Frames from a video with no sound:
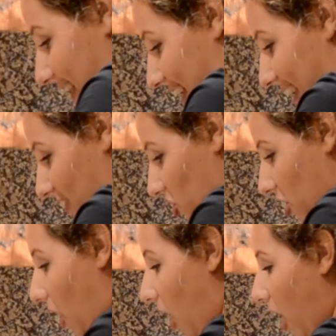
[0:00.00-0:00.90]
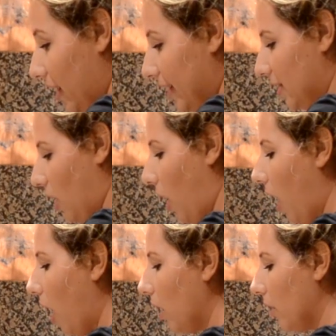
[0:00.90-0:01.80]
gonna get chocolate
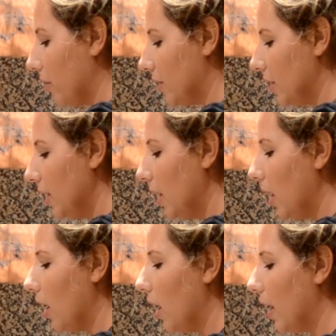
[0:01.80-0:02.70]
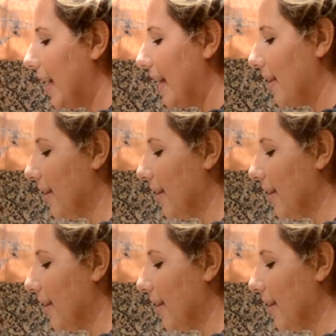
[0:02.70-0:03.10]
all over. Look at